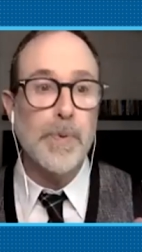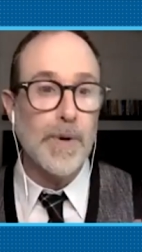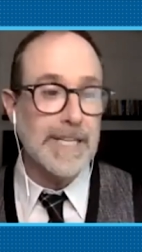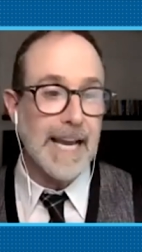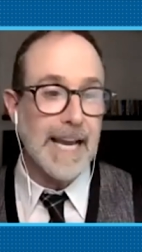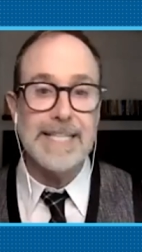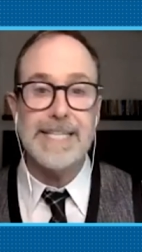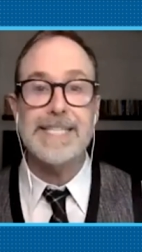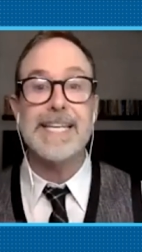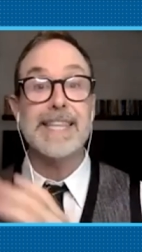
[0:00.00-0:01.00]
excited to
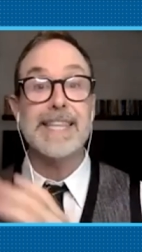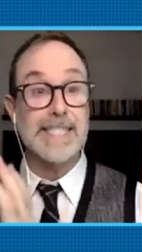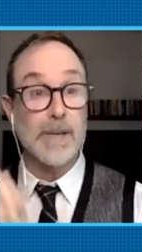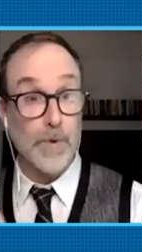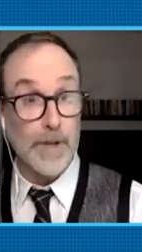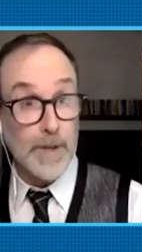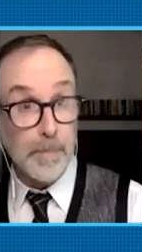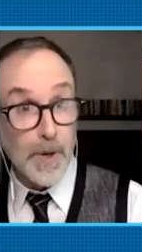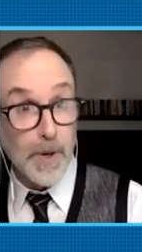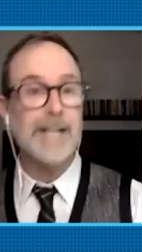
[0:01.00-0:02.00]
see things that were in the
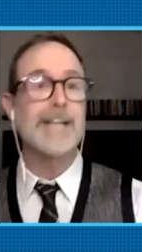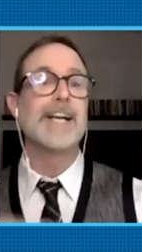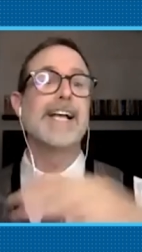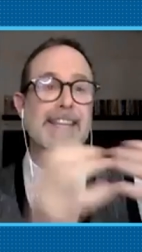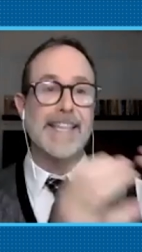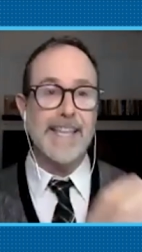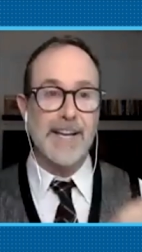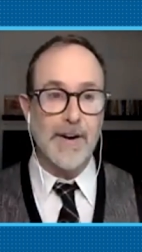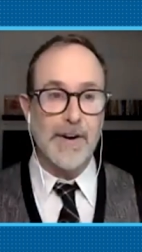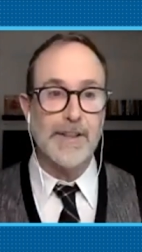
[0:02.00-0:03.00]
book that they had
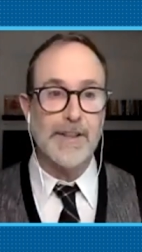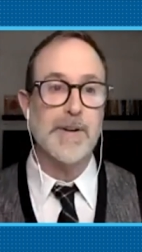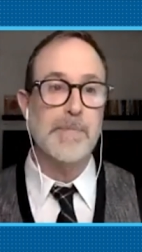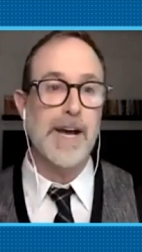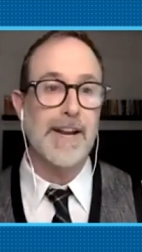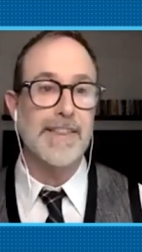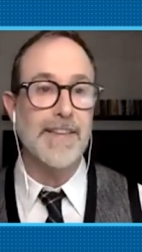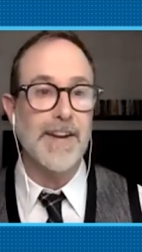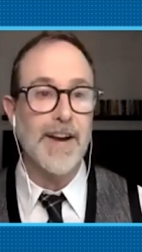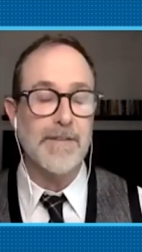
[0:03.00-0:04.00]
already learned about in the
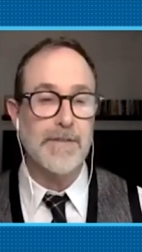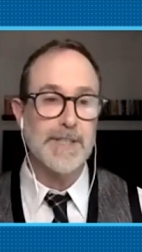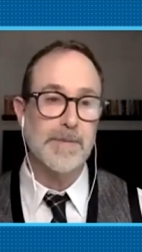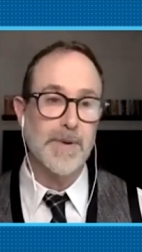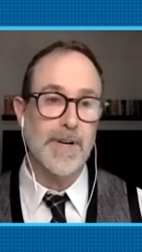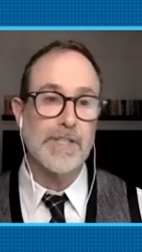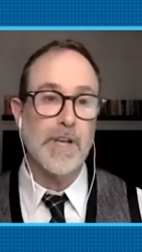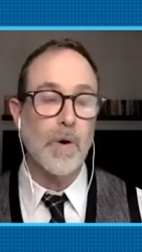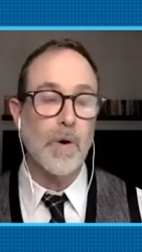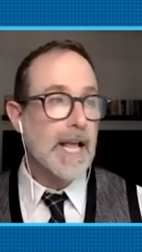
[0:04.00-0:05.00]
nonfiction book.
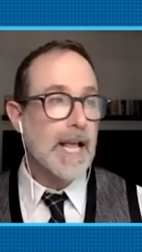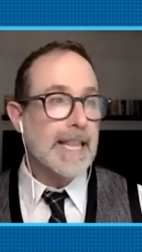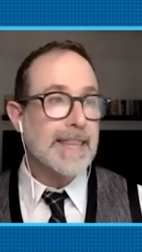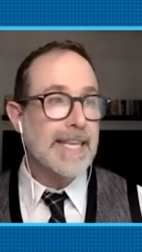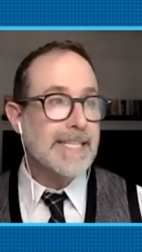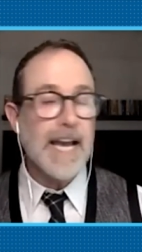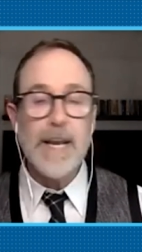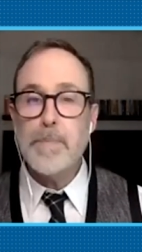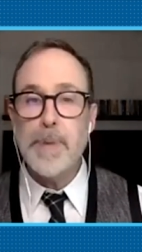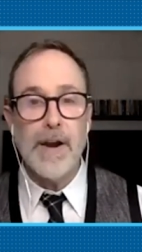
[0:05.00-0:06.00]
So this kind
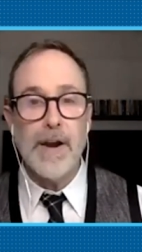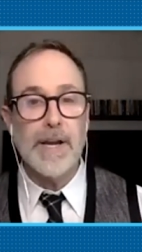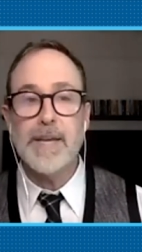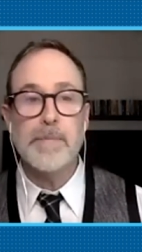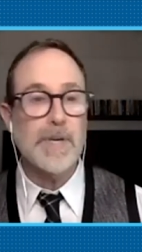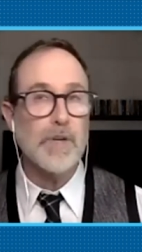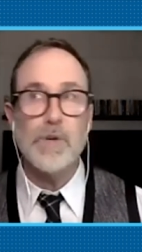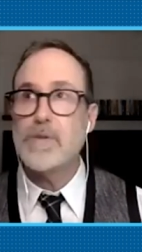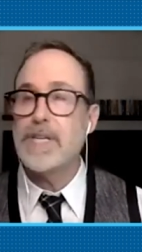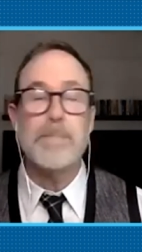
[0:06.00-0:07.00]
of pairing can be
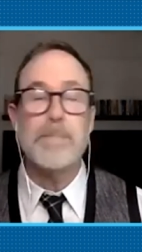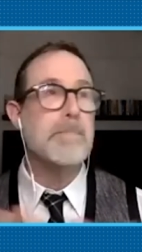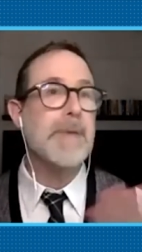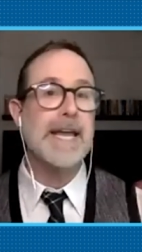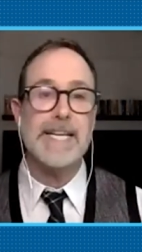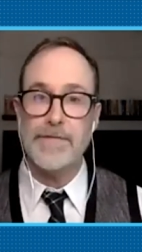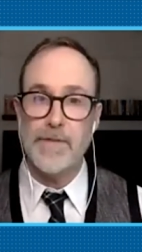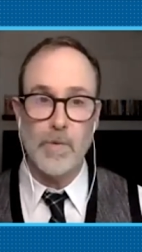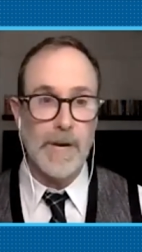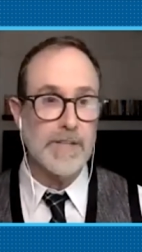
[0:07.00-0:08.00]
used in many
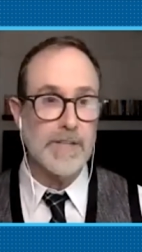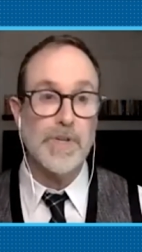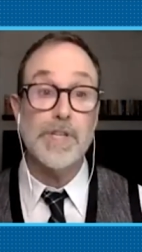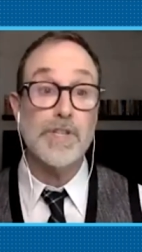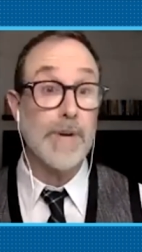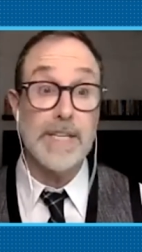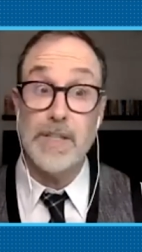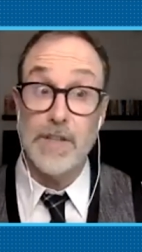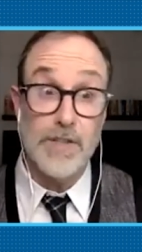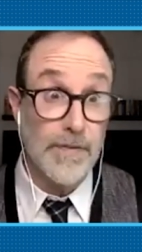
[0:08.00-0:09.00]
different ways. We're just scratching
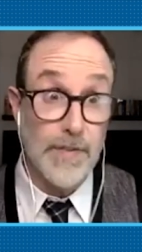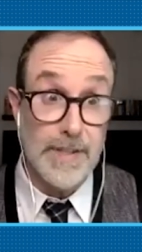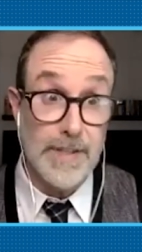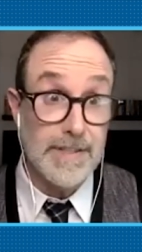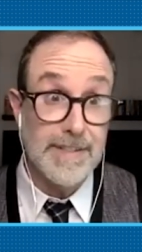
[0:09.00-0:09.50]
the surface.